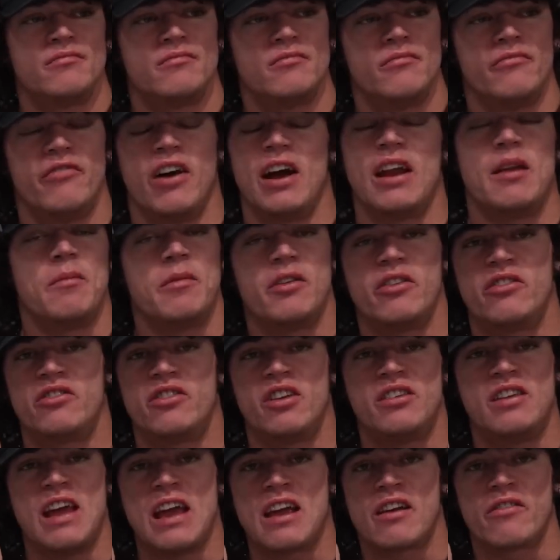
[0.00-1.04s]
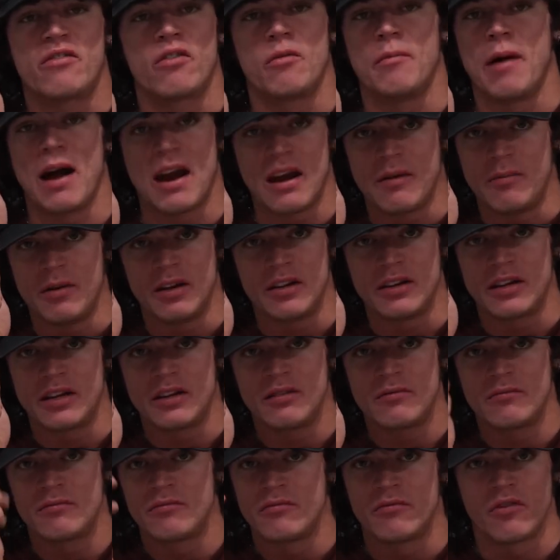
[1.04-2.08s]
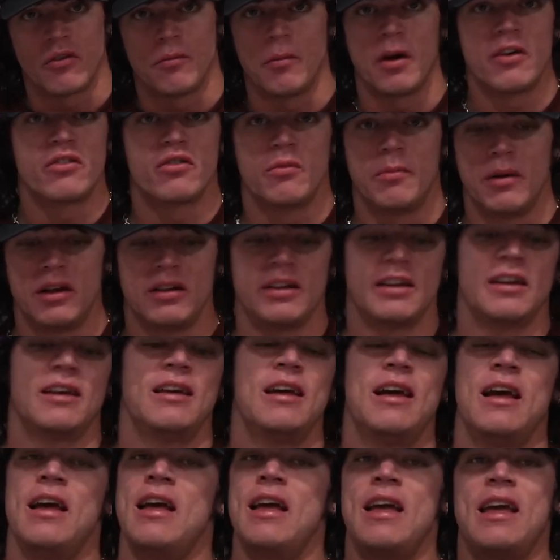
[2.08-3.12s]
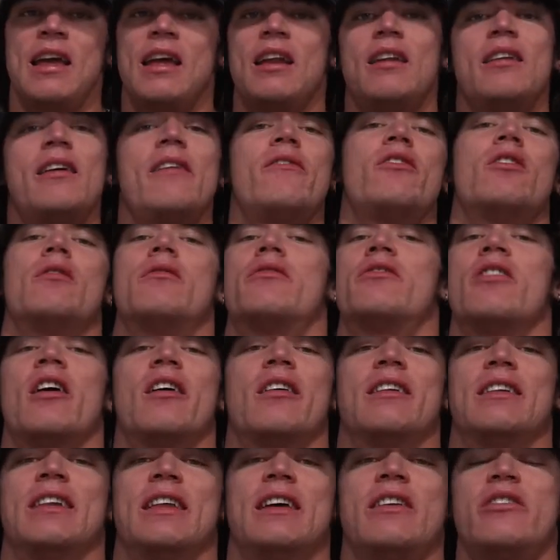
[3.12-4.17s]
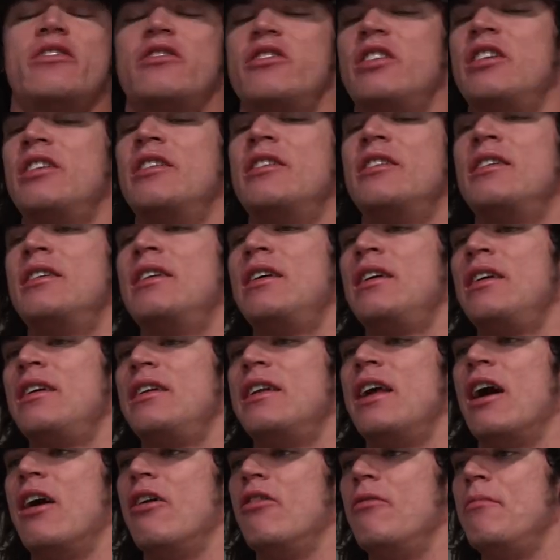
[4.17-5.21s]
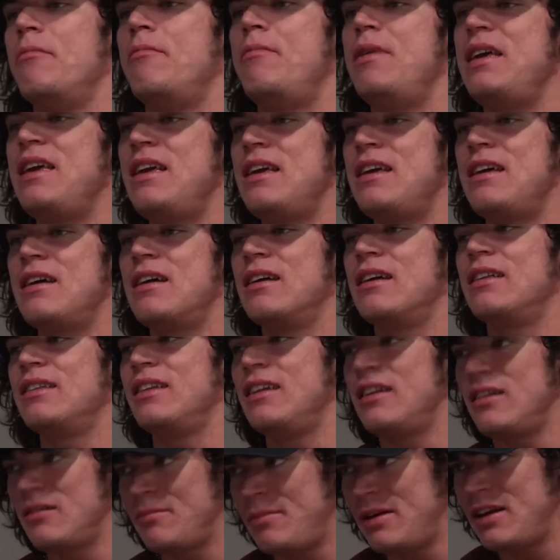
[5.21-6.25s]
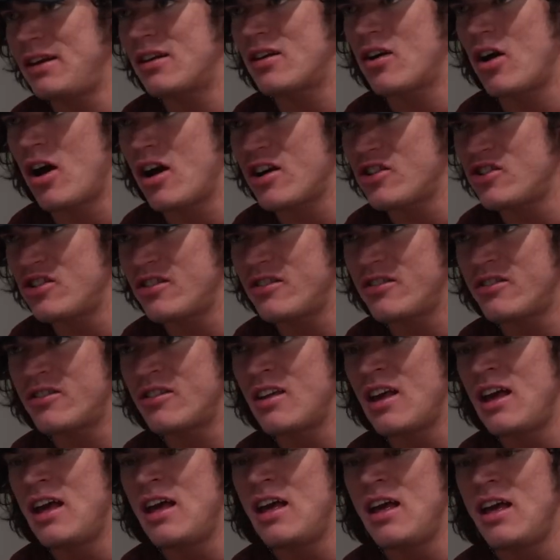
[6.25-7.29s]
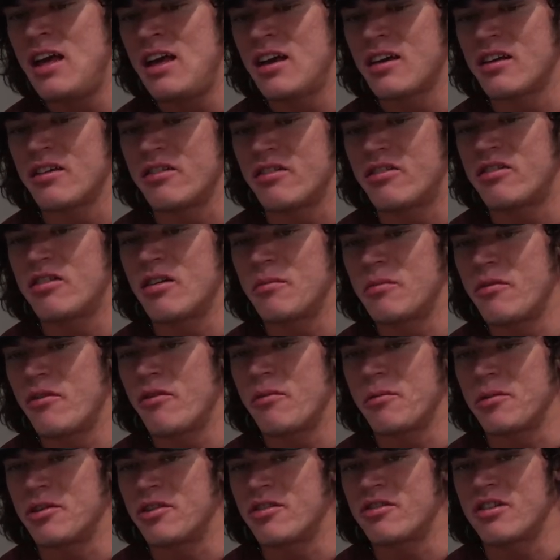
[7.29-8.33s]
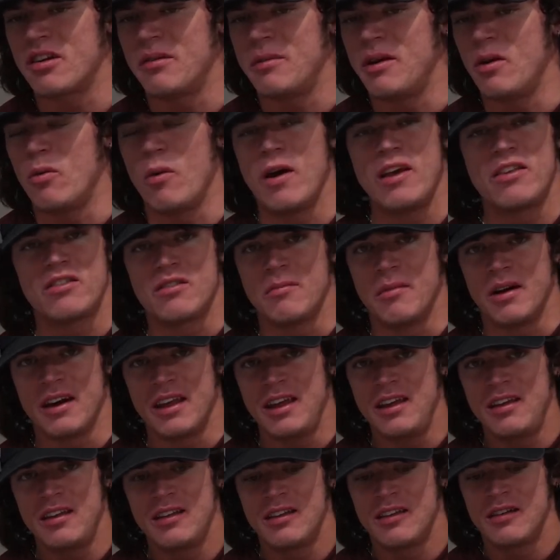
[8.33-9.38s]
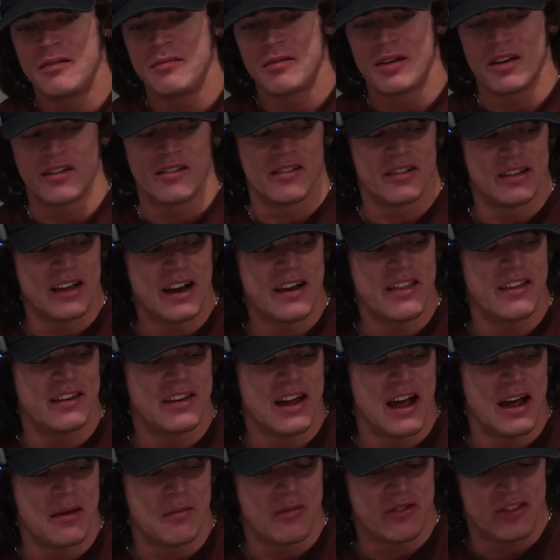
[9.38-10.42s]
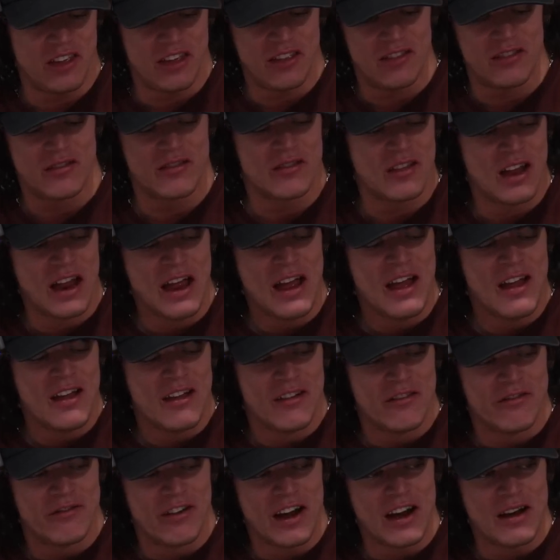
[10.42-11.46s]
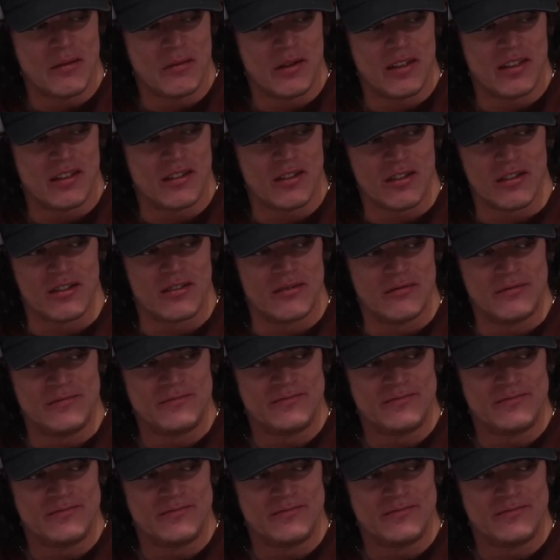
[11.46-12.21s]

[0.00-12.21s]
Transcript: vitamins to take for bodybuilding, for muscle building. It'll give you a solid list. Now, be a little bit cautious, because some of them are just going to be a waste of money. Because a lot of the times these vitamins are,